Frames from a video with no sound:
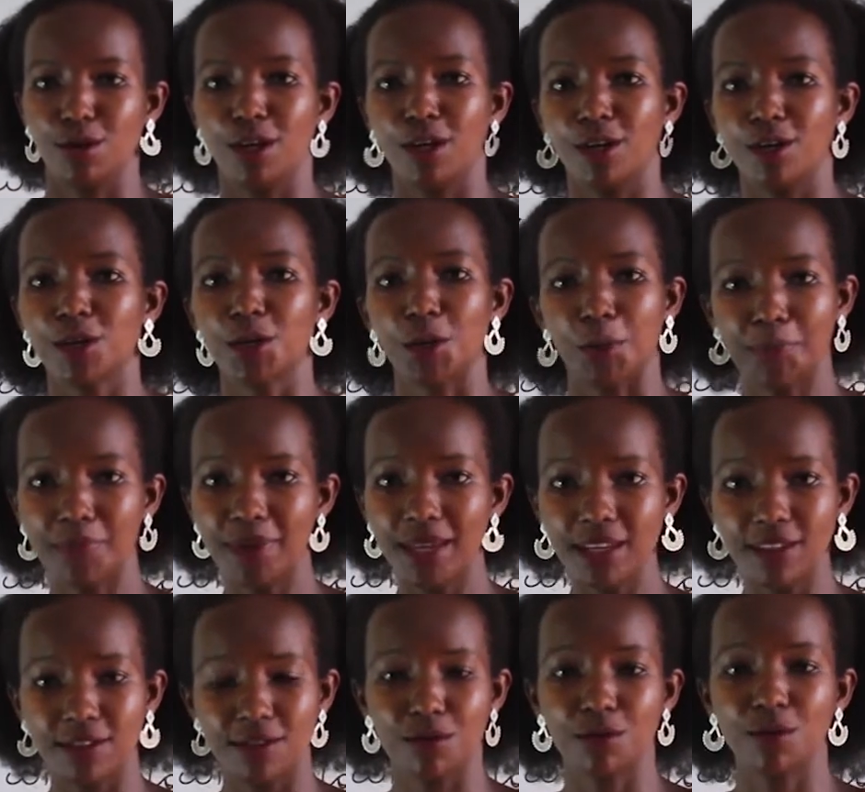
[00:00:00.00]
to
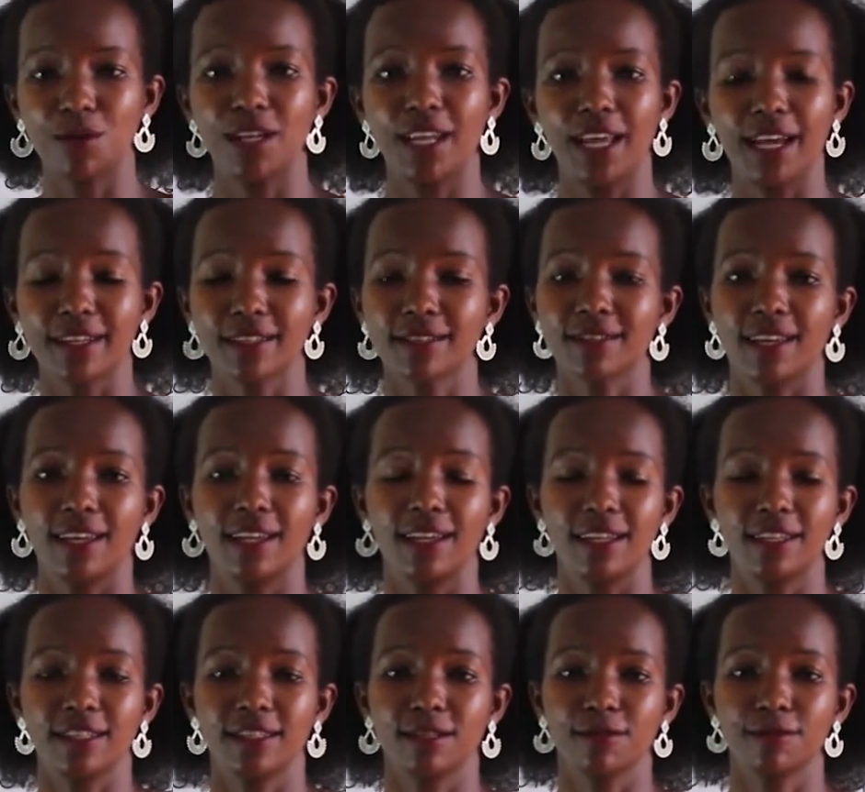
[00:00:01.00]
pierce through lungs
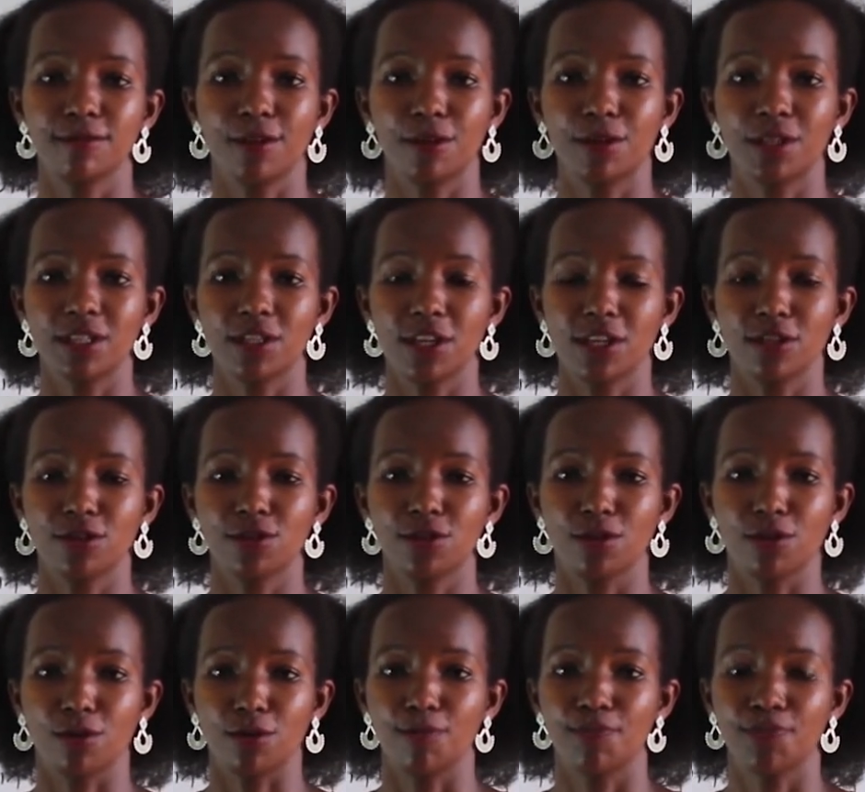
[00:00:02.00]
unless if you're
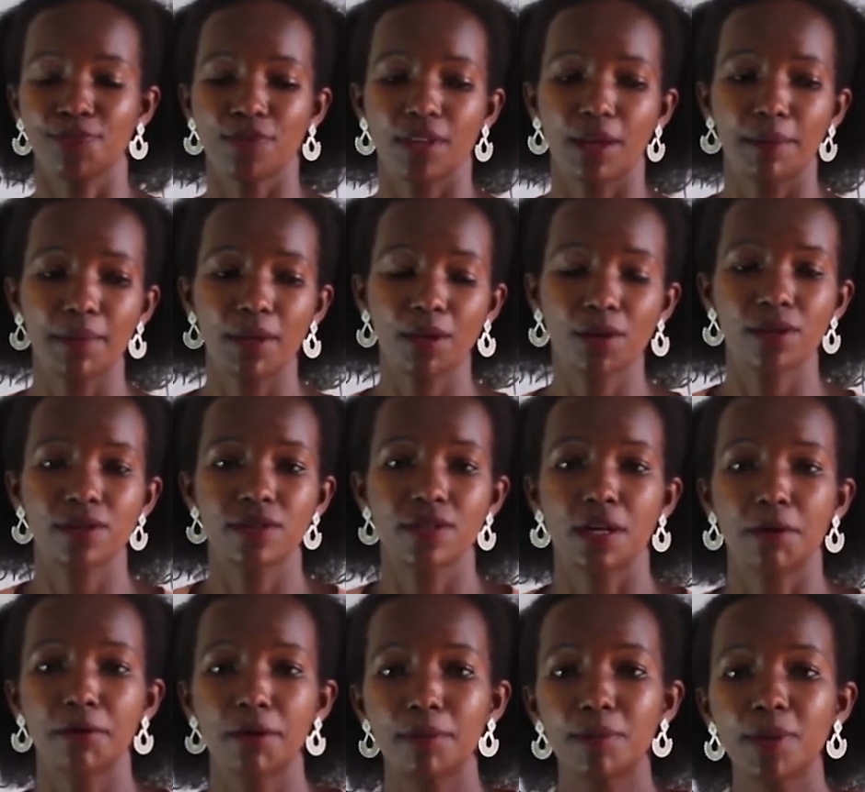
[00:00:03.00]
intentional, because
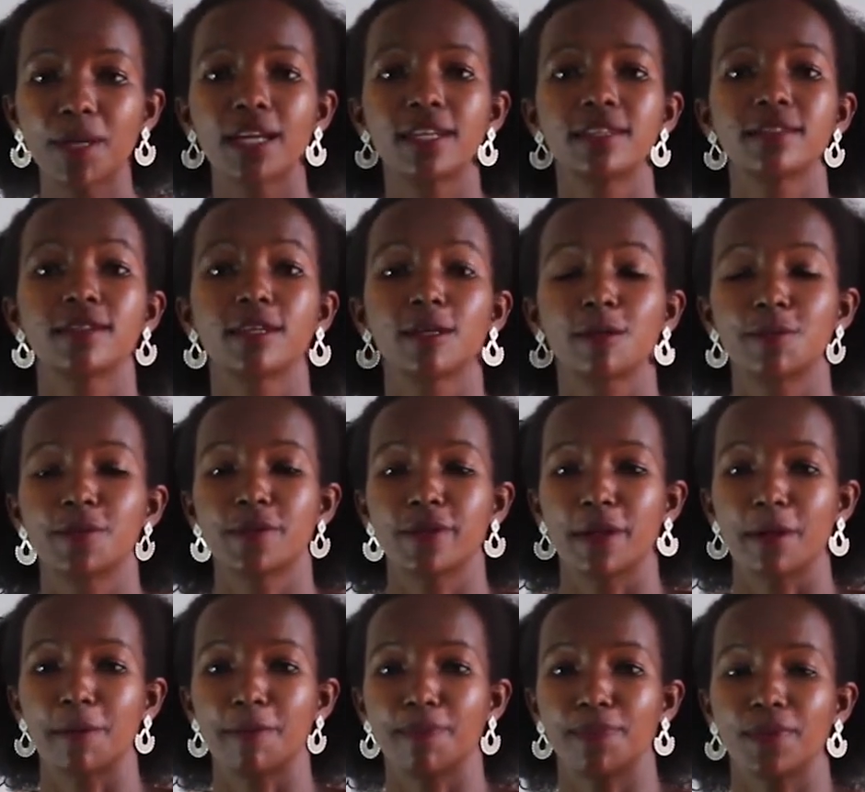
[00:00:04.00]
the rib cage keeps
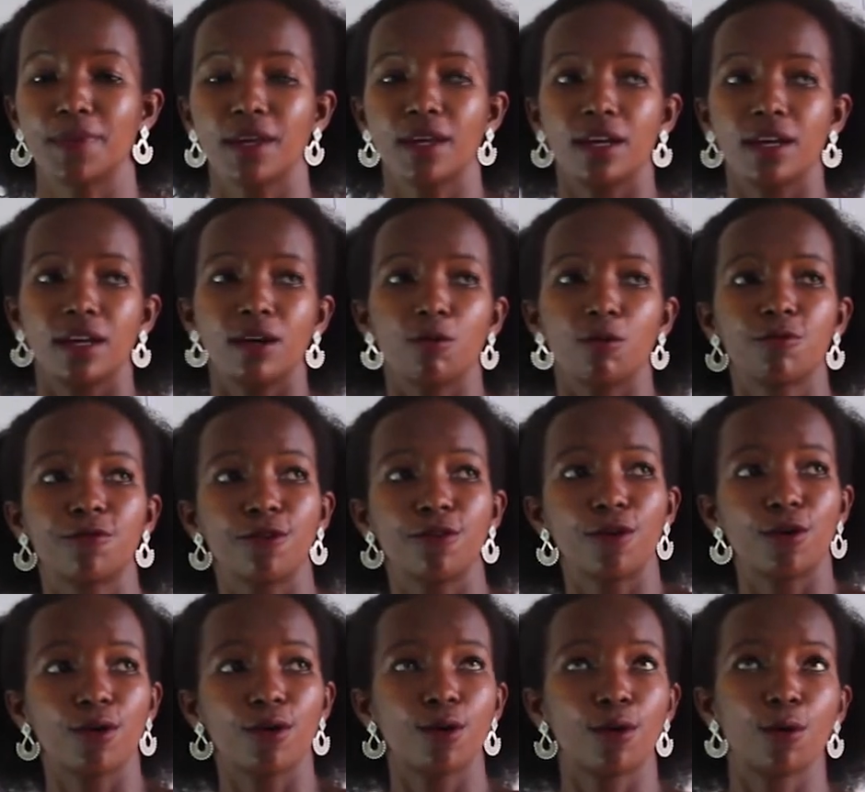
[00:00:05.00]
them.
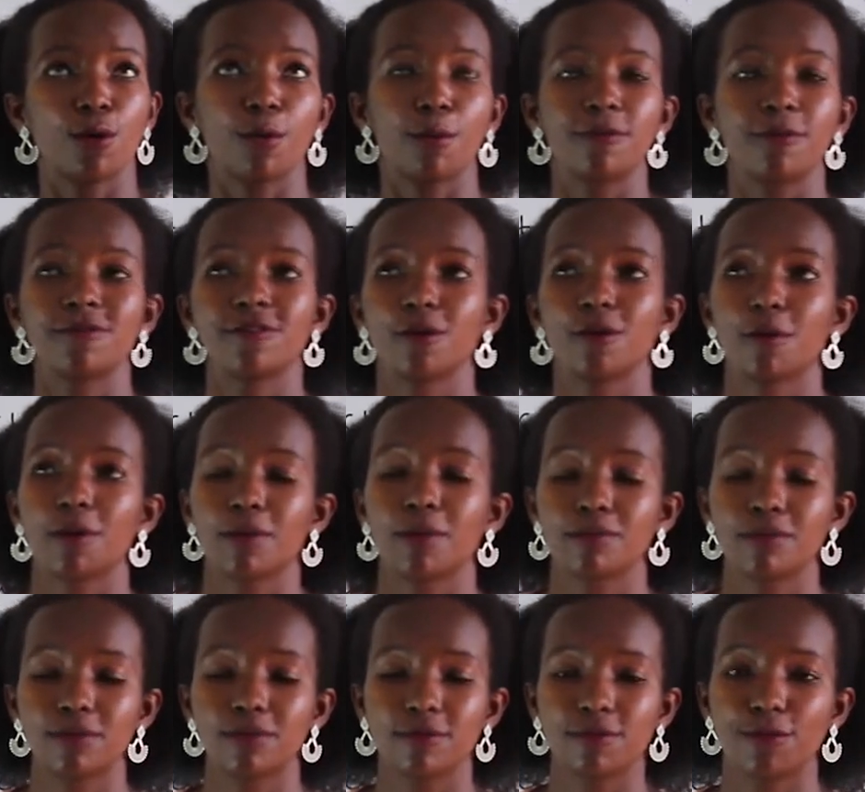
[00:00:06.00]
For
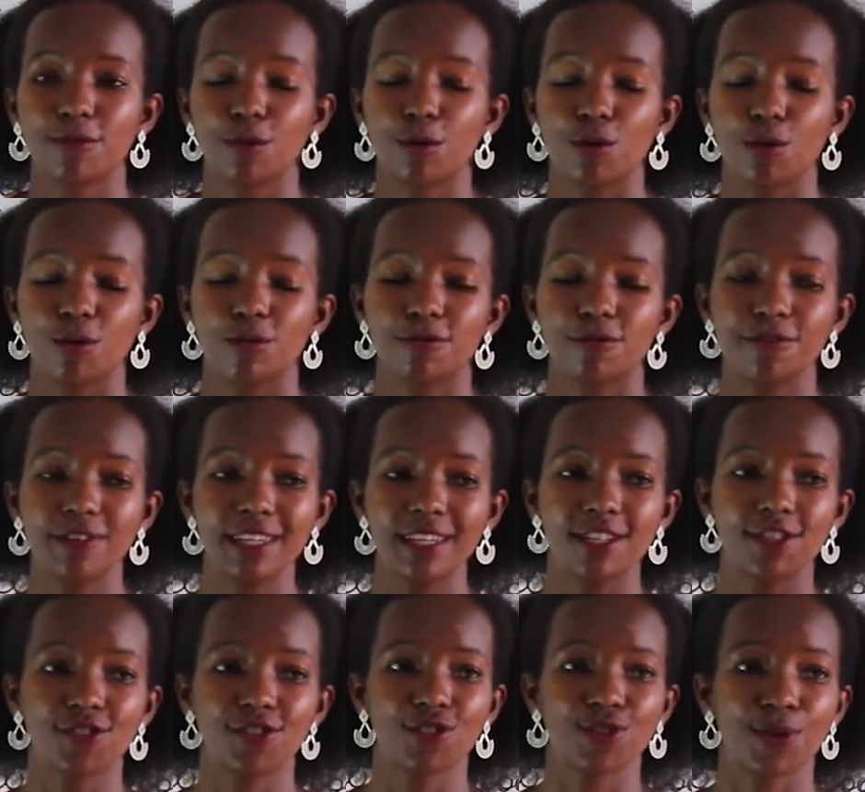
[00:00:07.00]

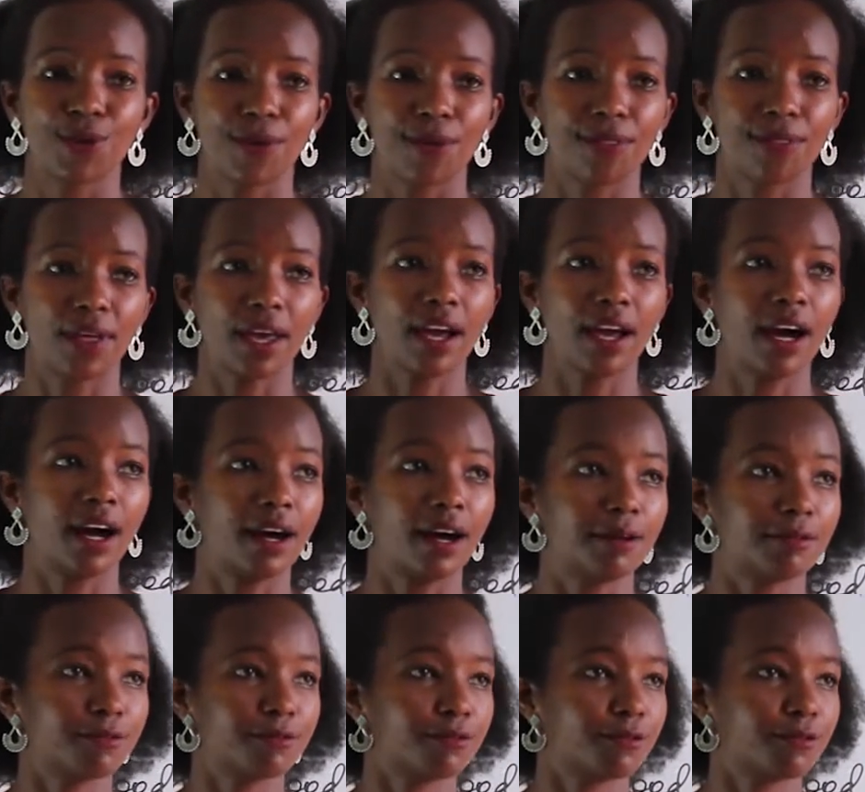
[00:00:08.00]
fish, they have